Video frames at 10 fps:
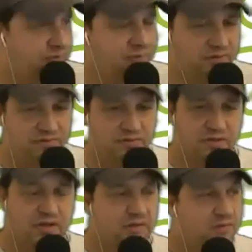it for the emails.
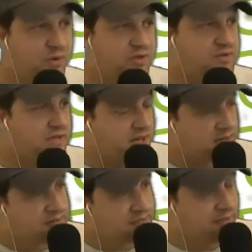If you want to
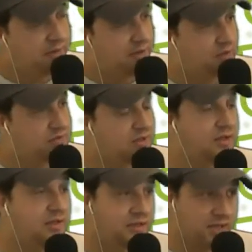send us emails,
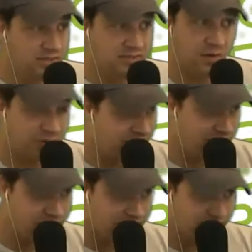can you tell we
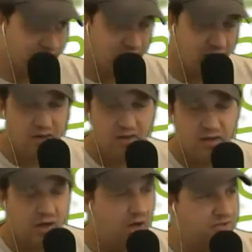need them?
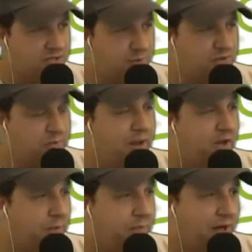Send them to
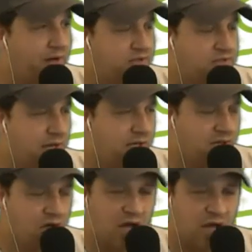
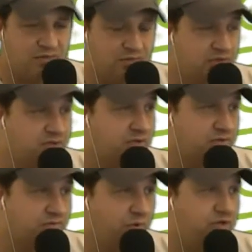mail@podnutz.com. If you want to send
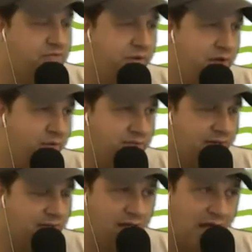us a voicemail,
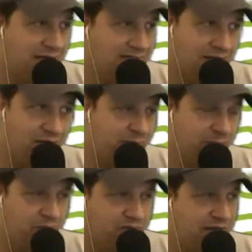which I don't think
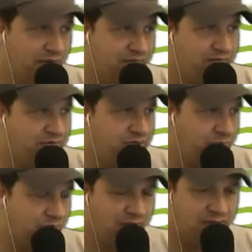people are dialing phones
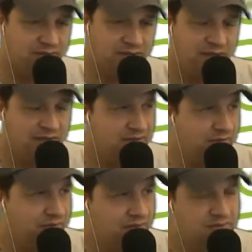anymore, guys. I
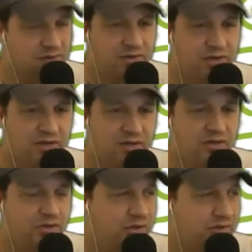honestly don't think so.
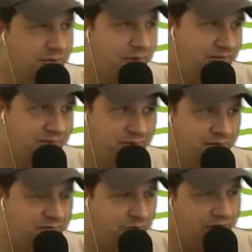So I might have to do
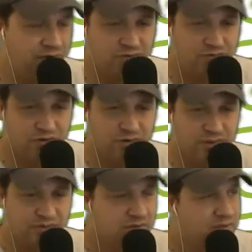a different way to do
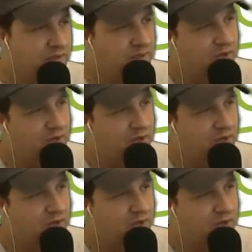voicemails.